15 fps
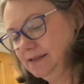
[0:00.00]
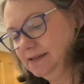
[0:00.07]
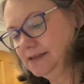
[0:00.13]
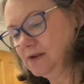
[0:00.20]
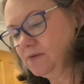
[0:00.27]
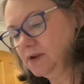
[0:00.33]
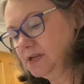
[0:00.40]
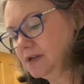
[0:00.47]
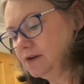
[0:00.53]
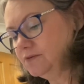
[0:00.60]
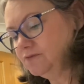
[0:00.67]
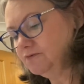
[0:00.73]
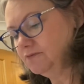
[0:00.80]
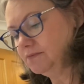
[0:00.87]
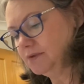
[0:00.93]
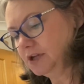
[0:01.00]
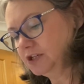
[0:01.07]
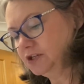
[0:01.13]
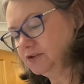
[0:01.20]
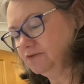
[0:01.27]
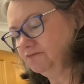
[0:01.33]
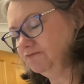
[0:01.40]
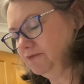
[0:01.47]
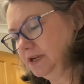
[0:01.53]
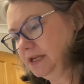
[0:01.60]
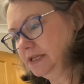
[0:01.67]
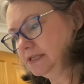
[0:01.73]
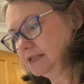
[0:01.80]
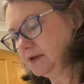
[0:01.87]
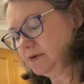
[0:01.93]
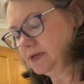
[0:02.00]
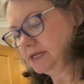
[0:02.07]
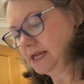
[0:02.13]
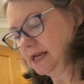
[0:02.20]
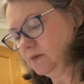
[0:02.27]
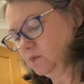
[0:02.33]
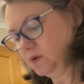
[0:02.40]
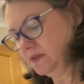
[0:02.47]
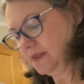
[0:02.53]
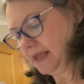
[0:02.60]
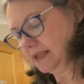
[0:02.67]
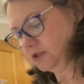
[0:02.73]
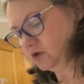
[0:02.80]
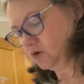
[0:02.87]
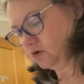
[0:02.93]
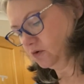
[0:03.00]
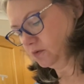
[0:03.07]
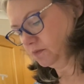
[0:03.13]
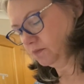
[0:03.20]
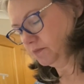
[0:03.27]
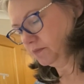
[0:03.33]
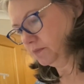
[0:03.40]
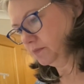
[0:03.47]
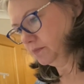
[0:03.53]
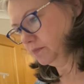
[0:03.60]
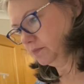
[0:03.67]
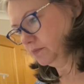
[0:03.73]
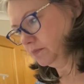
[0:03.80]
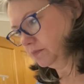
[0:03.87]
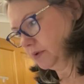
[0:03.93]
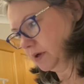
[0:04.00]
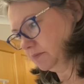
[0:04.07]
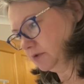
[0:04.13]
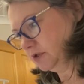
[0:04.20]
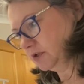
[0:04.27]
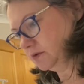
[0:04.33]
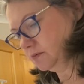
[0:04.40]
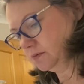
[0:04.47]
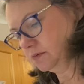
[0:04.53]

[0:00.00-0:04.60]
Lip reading: Now I know I shouldn't really sew it down with that on, but I'm just,